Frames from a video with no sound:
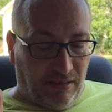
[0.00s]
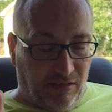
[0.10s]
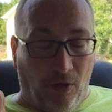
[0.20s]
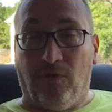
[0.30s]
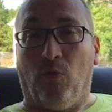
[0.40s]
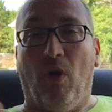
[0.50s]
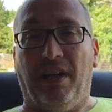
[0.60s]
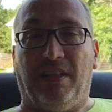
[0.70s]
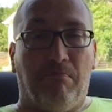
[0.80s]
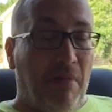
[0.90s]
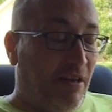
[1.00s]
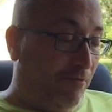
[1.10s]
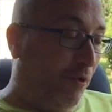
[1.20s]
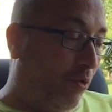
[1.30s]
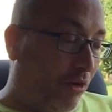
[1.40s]
So for what it's meant
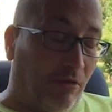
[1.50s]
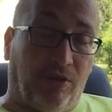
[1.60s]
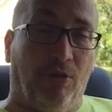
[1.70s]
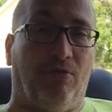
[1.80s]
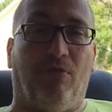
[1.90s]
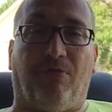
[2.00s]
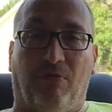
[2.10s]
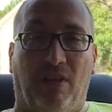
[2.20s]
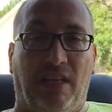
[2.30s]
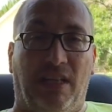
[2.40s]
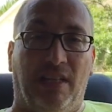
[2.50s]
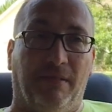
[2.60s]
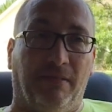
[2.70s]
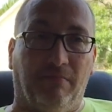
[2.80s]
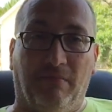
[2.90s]
for, 223,
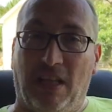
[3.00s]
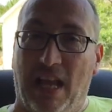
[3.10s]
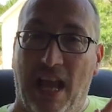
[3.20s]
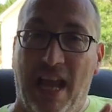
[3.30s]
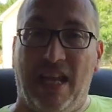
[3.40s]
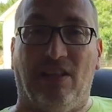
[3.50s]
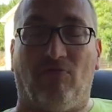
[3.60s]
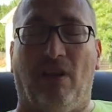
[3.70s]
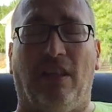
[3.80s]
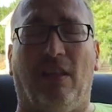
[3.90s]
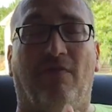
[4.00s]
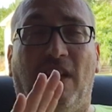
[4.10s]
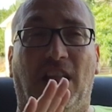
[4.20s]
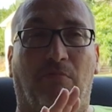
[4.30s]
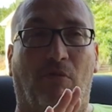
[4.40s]
A, it's readily
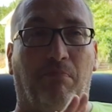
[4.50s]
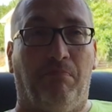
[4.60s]
available.